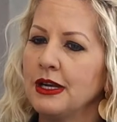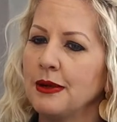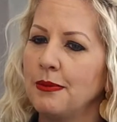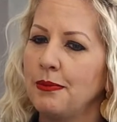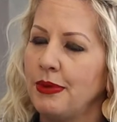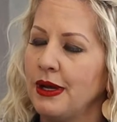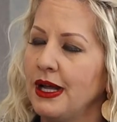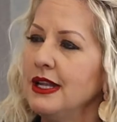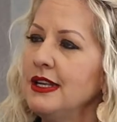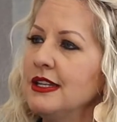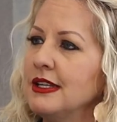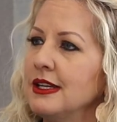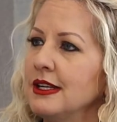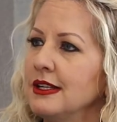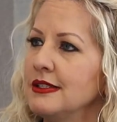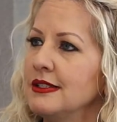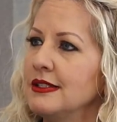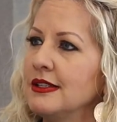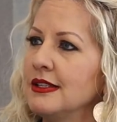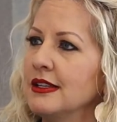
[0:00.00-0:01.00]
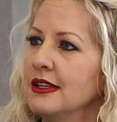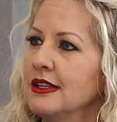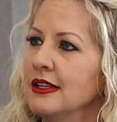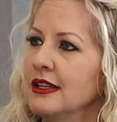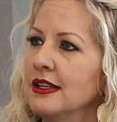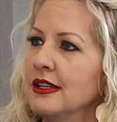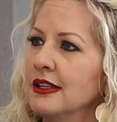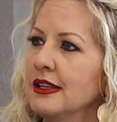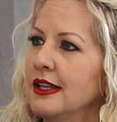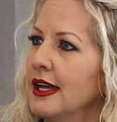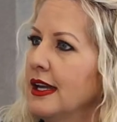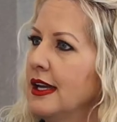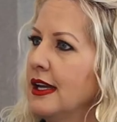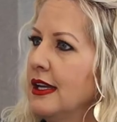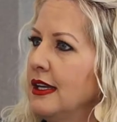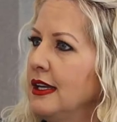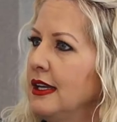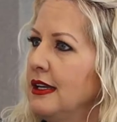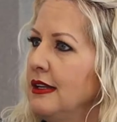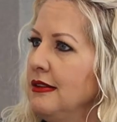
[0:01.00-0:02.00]
and abundance that
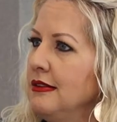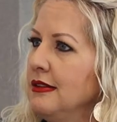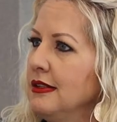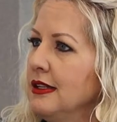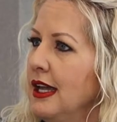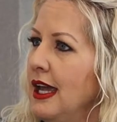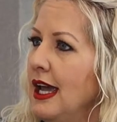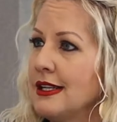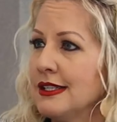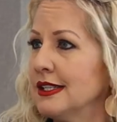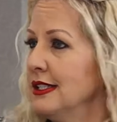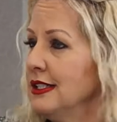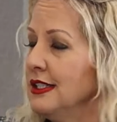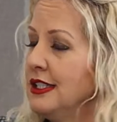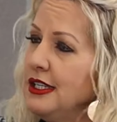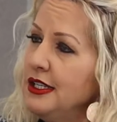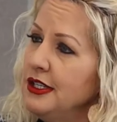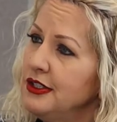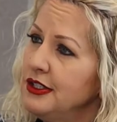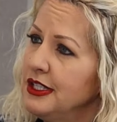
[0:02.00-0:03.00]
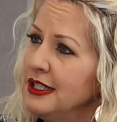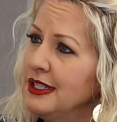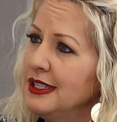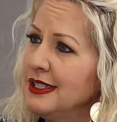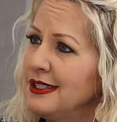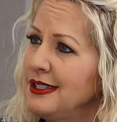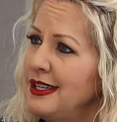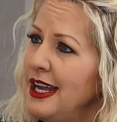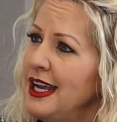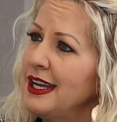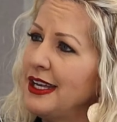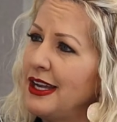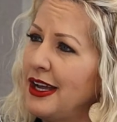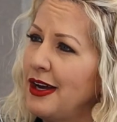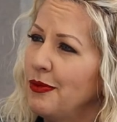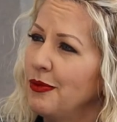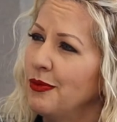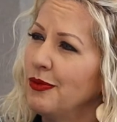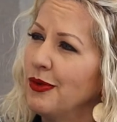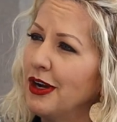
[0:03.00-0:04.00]
has continued to this day. And
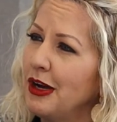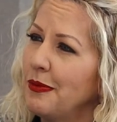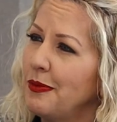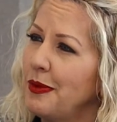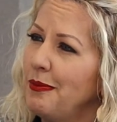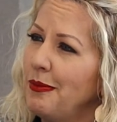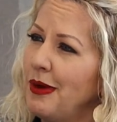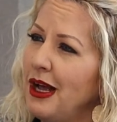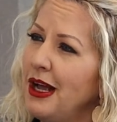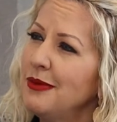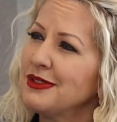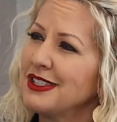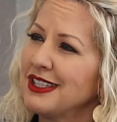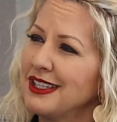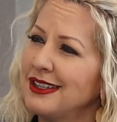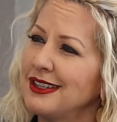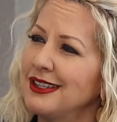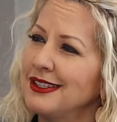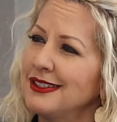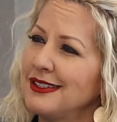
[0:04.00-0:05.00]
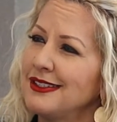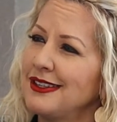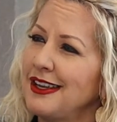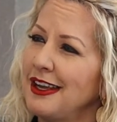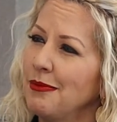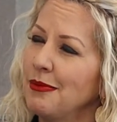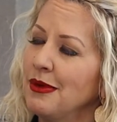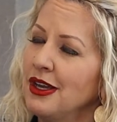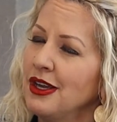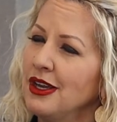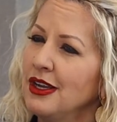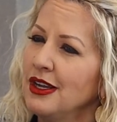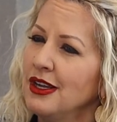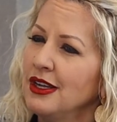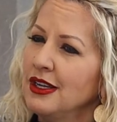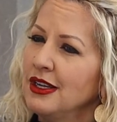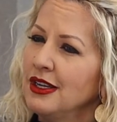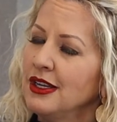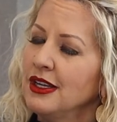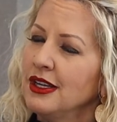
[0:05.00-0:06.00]
now we're helping moms get this
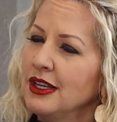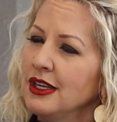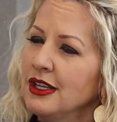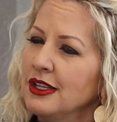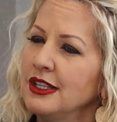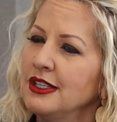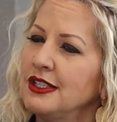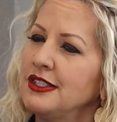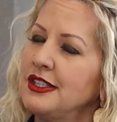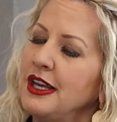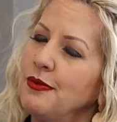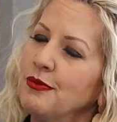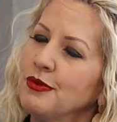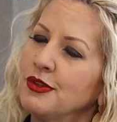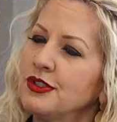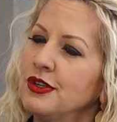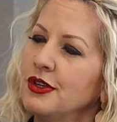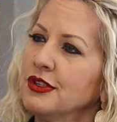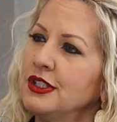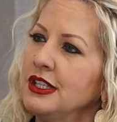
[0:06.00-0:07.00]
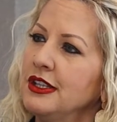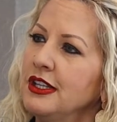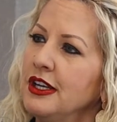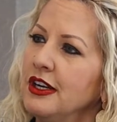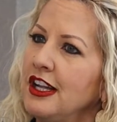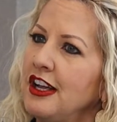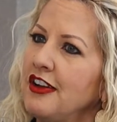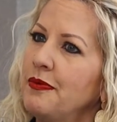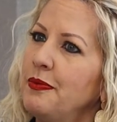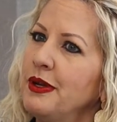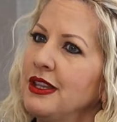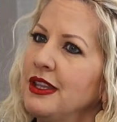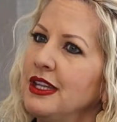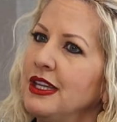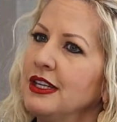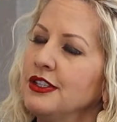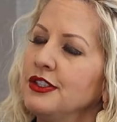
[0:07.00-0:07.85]
same result in their life. But the